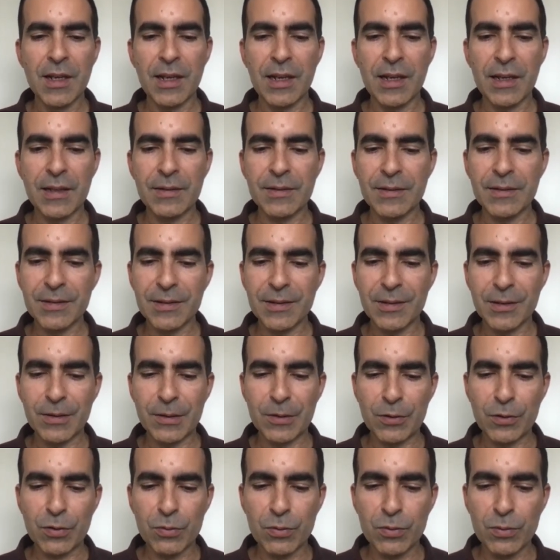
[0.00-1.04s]
And
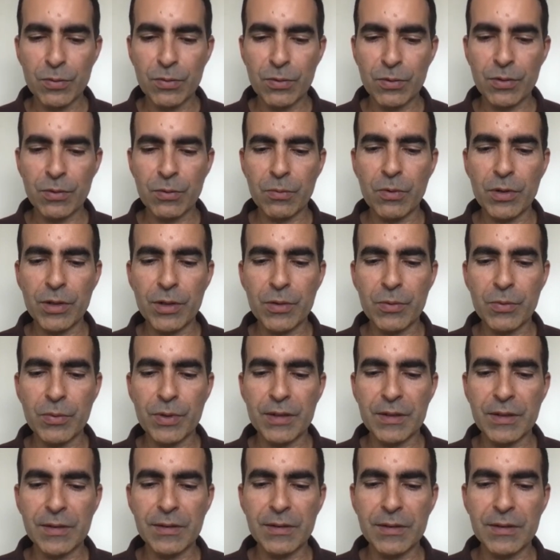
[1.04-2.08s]
through the work we
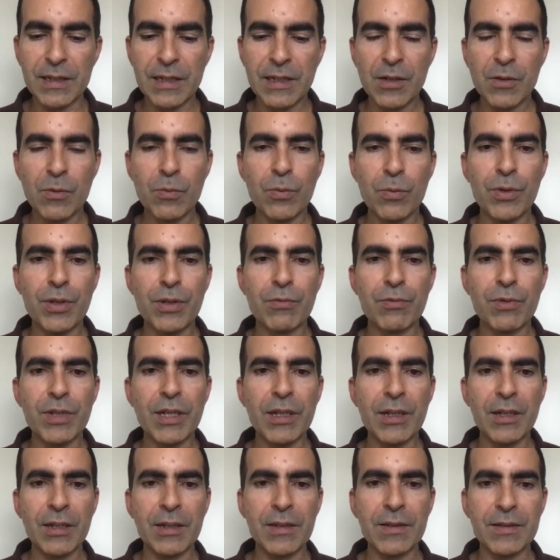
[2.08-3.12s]
did, we
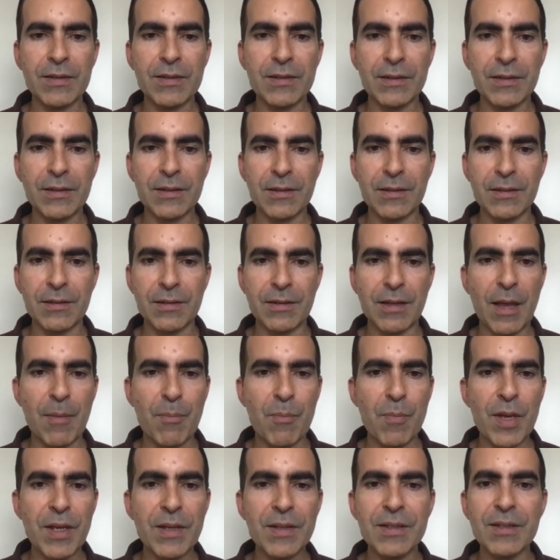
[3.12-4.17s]
realized
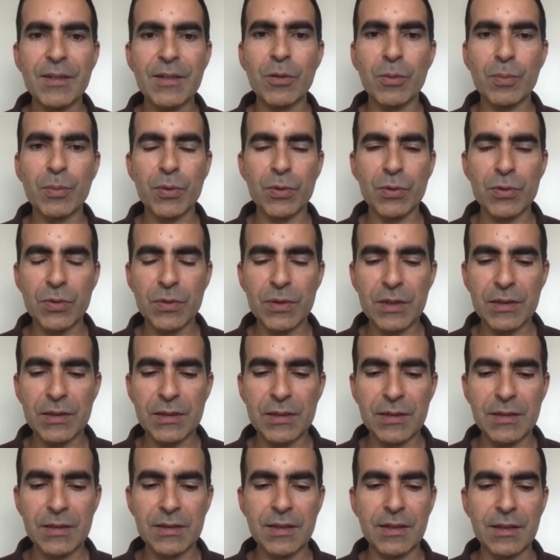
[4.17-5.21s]
amazing
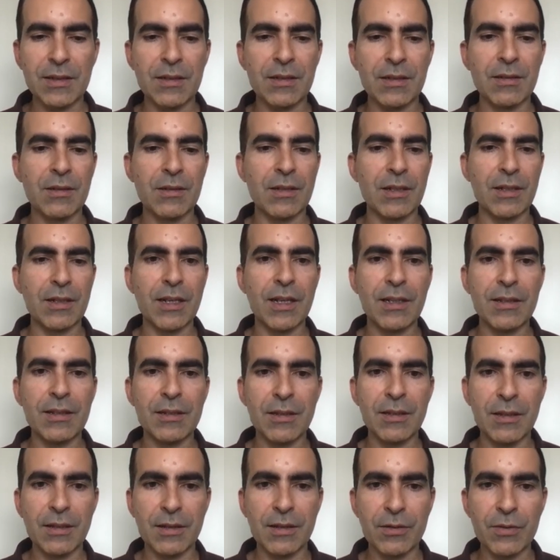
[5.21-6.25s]
opportunities and had
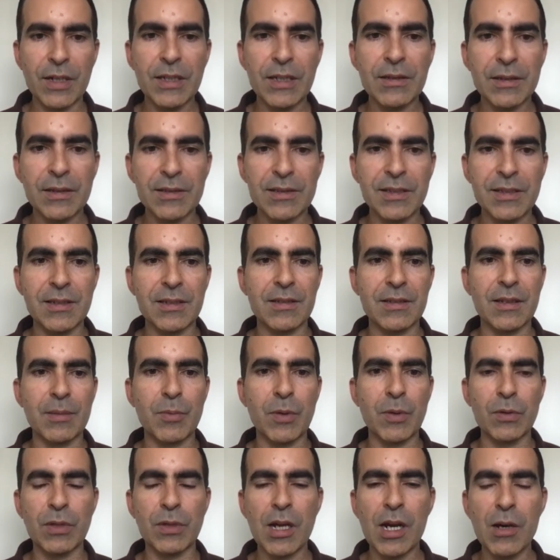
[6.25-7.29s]
great ideas
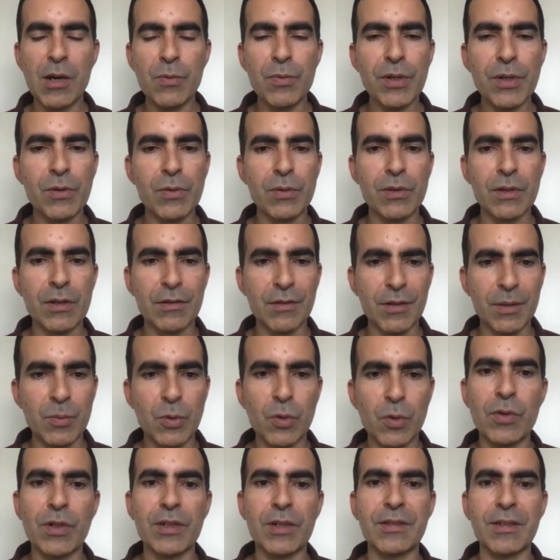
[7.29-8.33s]
about how we could
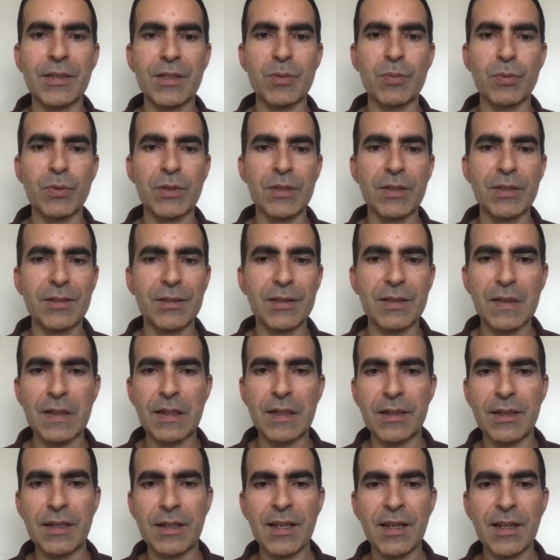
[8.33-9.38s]
democratize protein
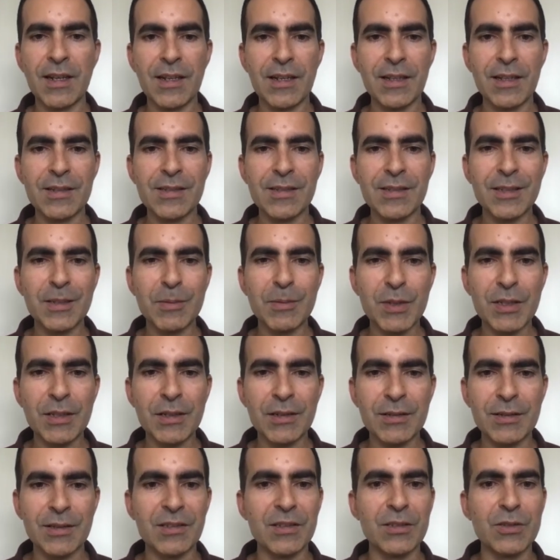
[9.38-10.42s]
design. InstaDeep
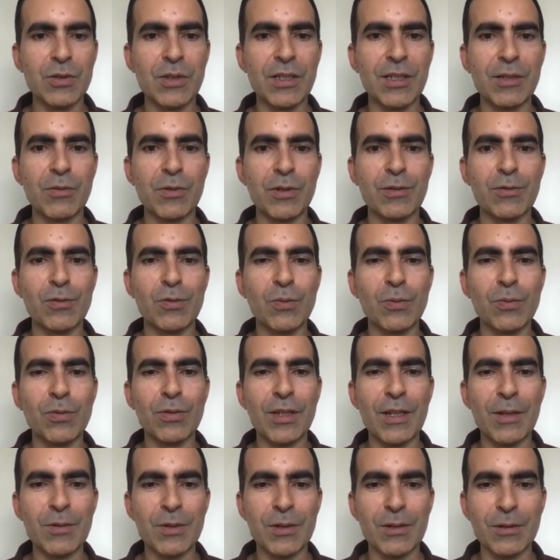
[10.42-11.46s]
started literally with
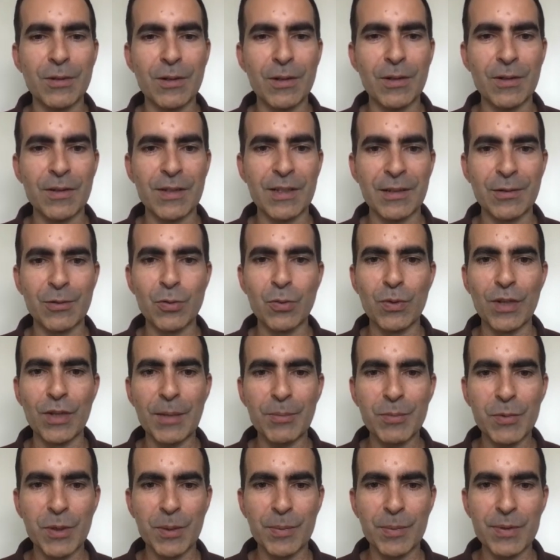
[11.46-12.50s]
$2,000 and 2
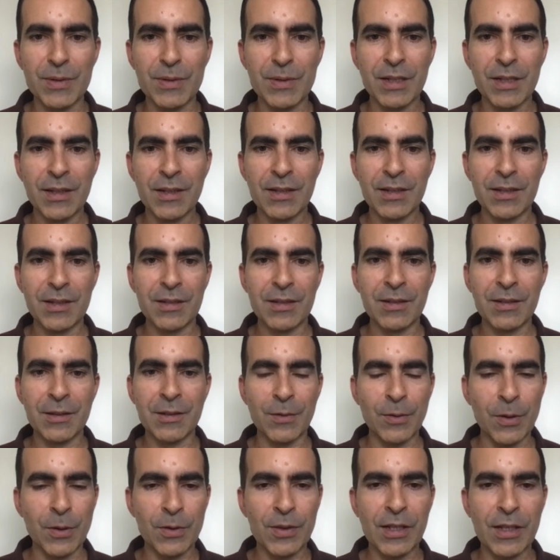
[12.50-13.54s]
laptops
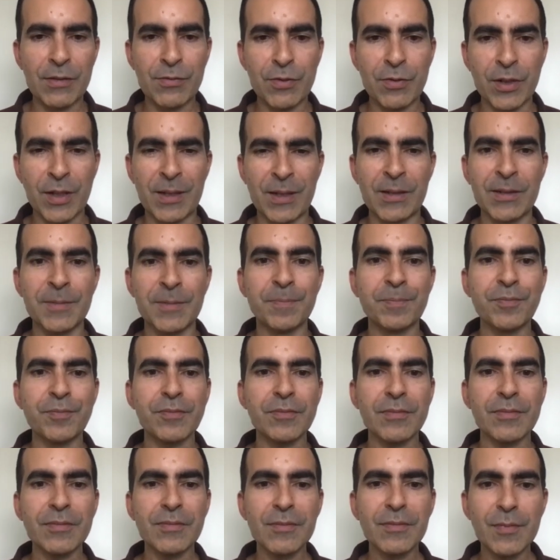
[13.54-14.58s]
in North Africa.
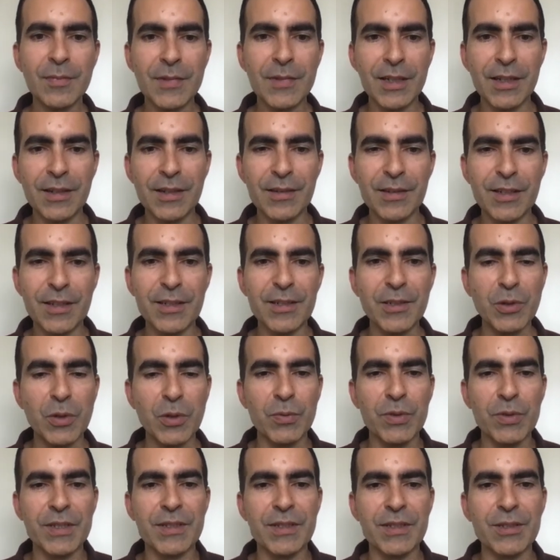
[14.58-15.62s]
And there is
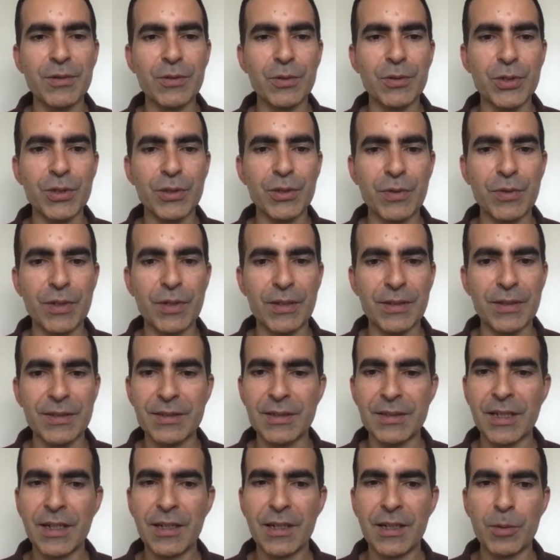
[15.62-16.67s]
always this notion with
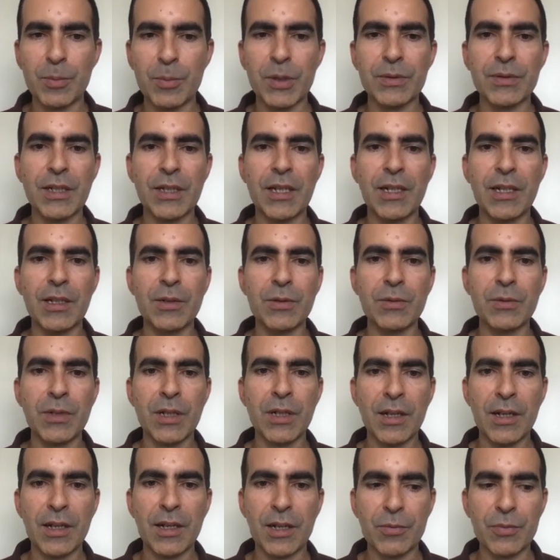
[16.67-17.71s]
us about how
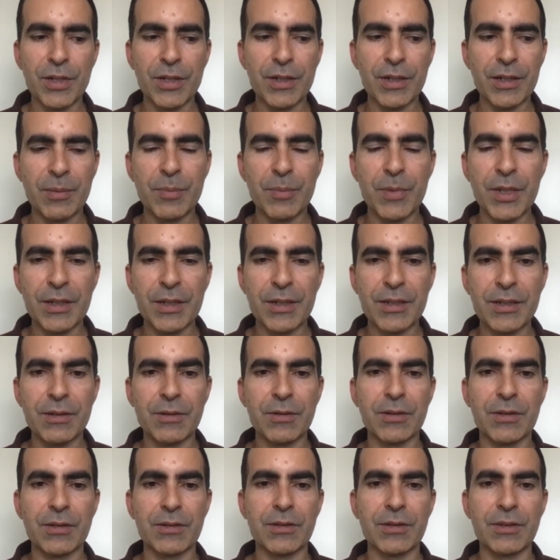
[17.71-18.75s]
are we going to make
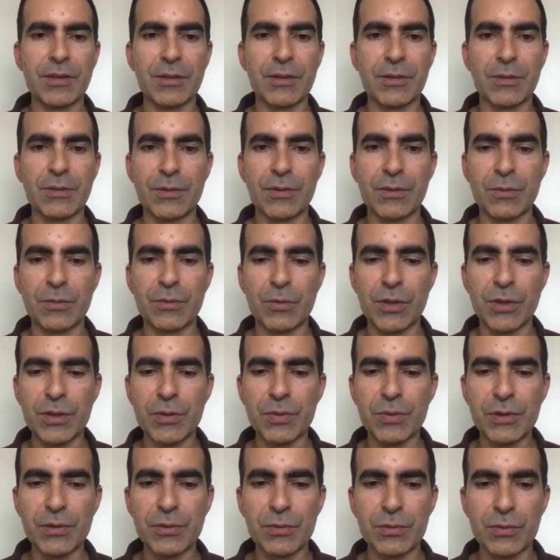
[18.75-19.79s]
the
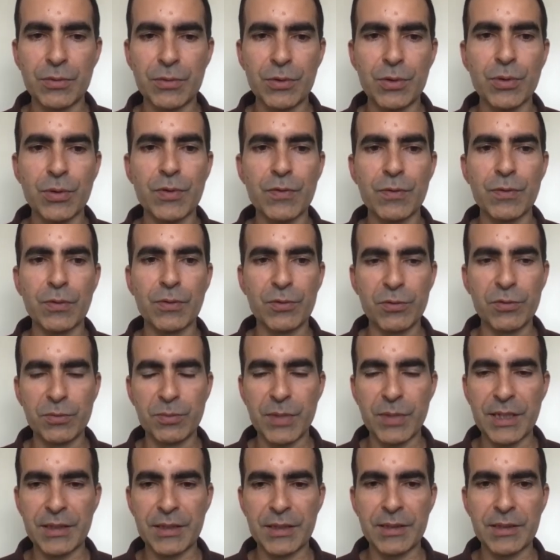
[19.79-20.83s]
work we do useful to
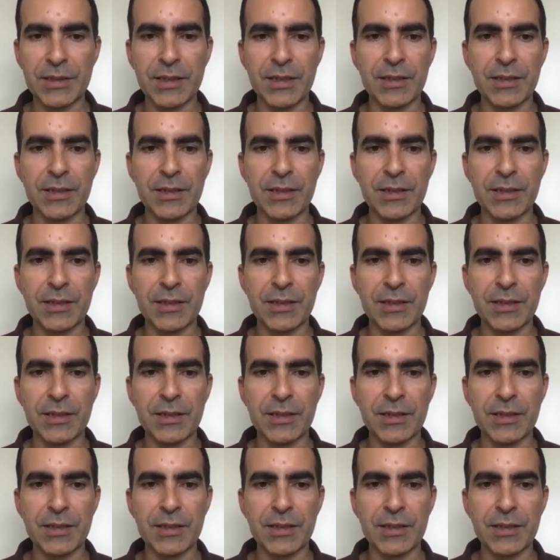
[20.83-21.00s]
many.